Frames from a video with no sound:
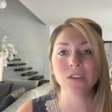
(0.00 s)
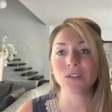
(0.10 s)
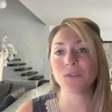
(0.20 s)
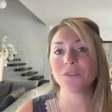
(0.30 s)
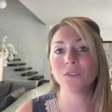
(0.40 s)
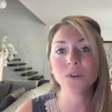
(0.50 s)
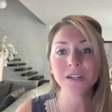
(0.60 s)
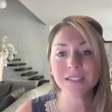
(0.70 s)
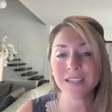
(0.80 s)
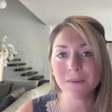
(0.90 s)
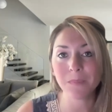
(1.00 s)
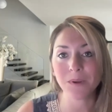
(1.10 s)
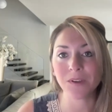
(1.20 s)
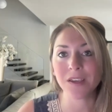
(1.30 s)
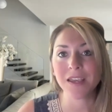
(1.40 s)
So, for
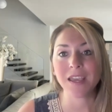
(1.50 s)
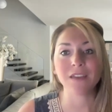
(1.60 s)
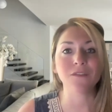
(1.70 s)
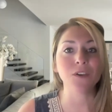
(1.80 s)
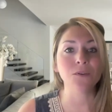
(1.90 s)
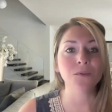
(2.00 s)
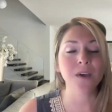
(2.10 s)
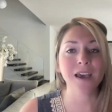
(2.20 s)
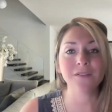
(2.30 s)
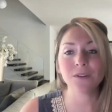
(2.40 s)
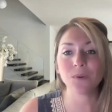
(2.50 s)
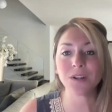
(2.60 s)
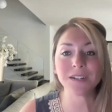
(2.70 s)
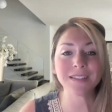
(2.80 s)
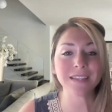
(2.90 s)
example, if you have an
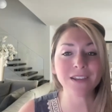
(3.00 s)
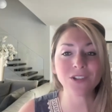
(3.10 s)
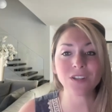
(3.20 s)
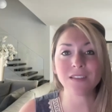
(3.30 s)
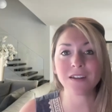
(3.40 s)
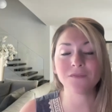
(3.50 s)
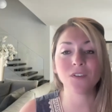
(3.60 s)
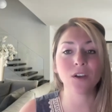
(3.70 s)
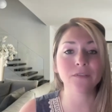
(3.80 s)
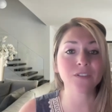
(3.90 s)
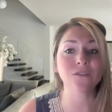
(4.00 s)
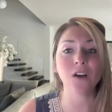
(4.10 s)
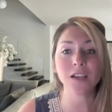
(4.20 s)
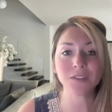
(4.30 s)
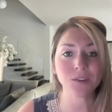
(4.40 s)
organization that involves
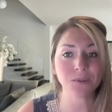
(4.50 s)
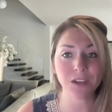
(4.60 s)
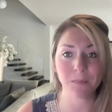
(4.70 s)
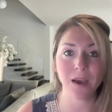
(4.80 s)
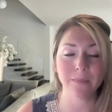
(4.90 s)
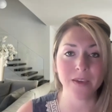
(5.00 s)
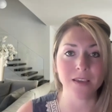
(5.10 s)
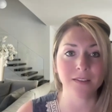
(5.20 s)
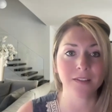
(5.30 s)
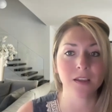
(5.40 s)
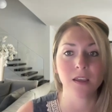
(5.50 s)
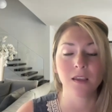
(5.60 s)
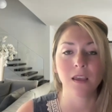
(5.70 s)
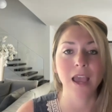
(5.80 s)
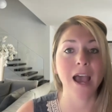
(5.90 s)
fostering puppies,
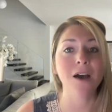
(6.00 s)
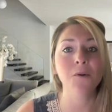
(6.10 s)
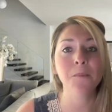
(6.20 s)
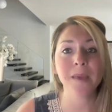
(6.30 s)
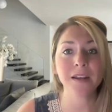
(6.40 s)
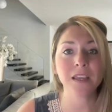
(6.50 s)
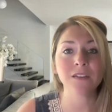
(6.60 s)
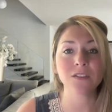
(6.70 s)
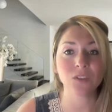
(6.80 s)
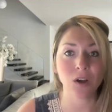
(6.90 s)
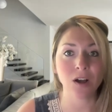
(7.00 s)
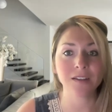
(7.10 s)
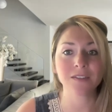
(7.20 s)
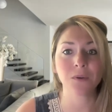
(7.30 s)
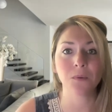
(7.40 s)
how many
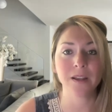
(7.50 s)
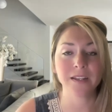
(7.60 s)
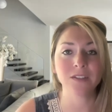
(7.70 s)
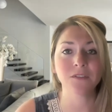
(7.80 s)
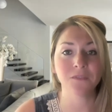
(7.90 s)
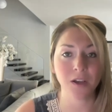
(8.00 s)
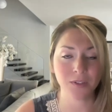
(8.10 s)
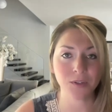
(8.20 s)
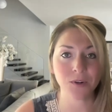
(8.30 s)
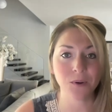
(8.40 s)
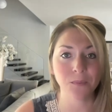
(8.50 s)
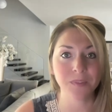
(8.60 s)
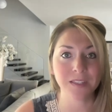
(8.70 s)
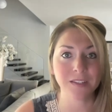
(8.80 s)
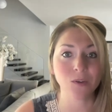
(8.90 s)
dogs went into foster
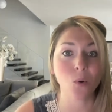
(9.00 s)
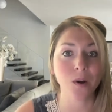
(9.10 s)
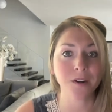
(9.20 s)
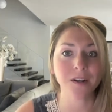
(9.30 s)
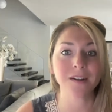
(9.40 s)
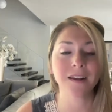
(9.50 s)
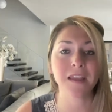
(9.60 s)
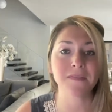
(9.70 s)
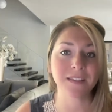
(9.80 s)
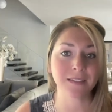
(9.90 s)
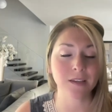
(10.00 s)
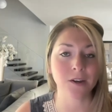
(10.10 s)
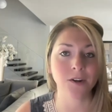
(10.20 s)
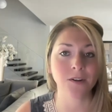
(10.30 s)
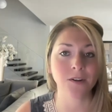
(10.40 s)
homes this quarter and this
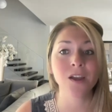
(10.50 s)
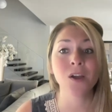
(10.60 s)
year?